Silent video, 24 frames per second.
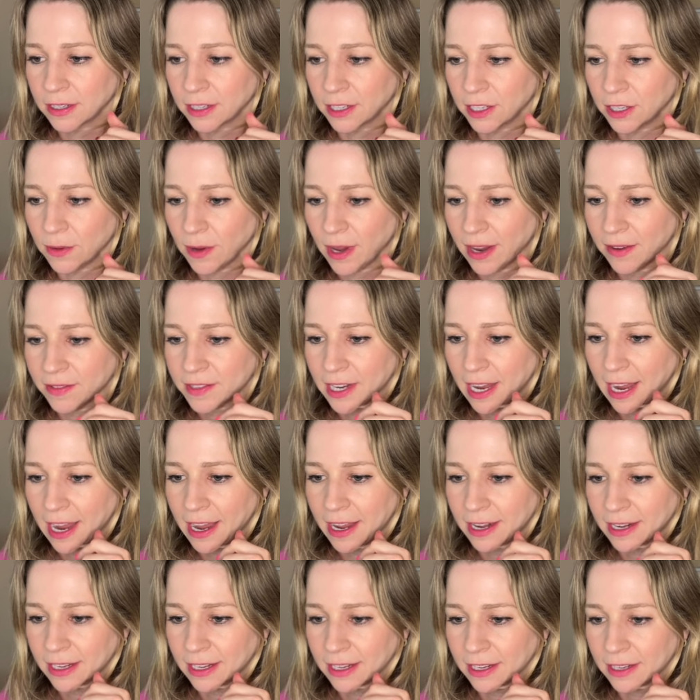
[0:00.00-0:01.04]
you have to
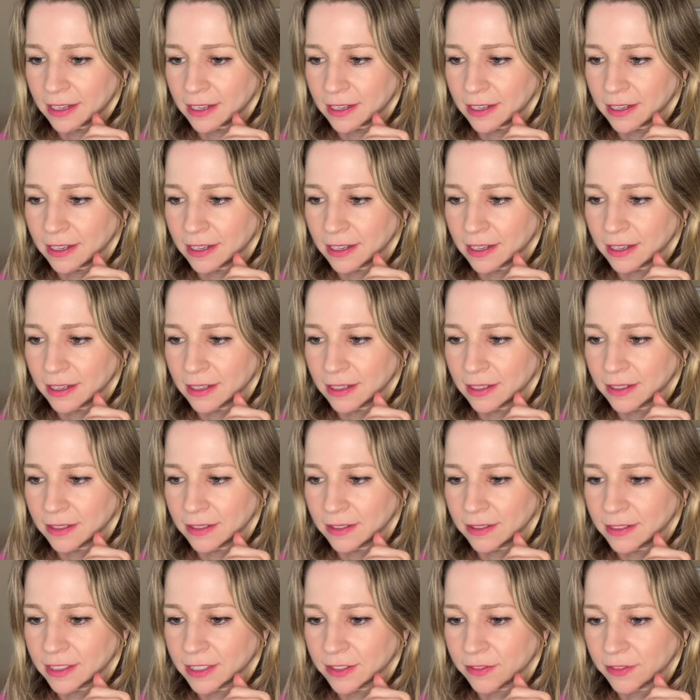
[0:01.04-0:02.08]
add in
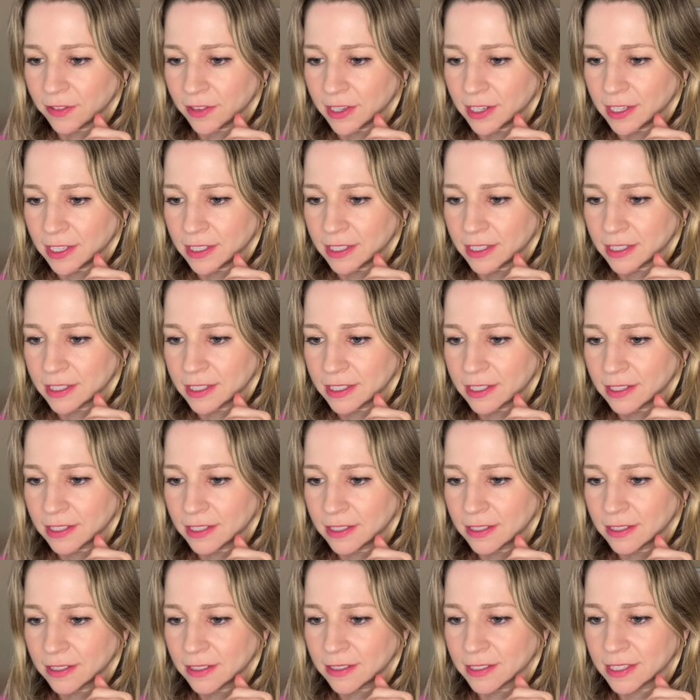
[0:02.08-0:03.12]
different,
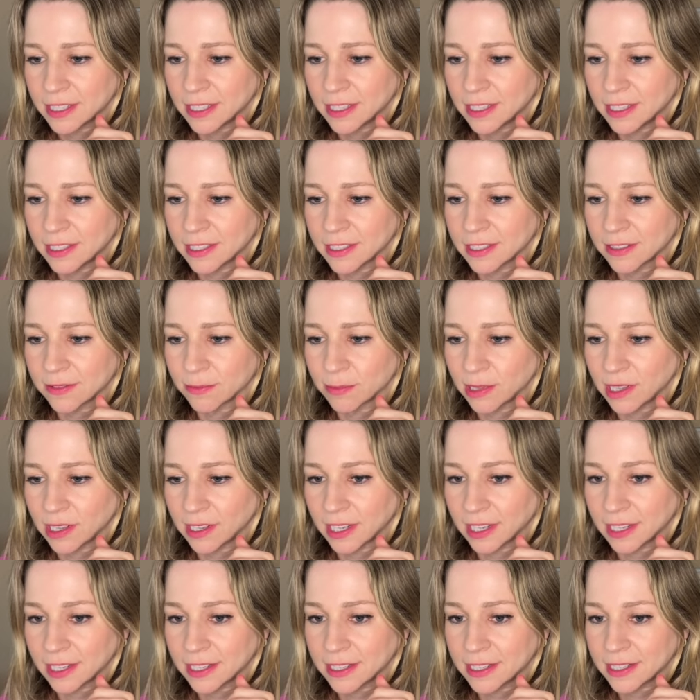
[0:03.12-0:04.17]
see these
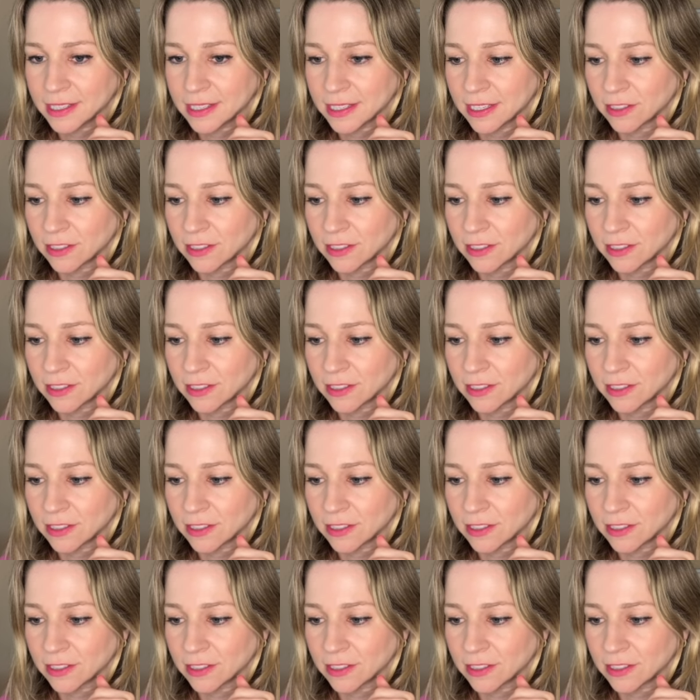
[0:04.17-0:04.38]
plugins?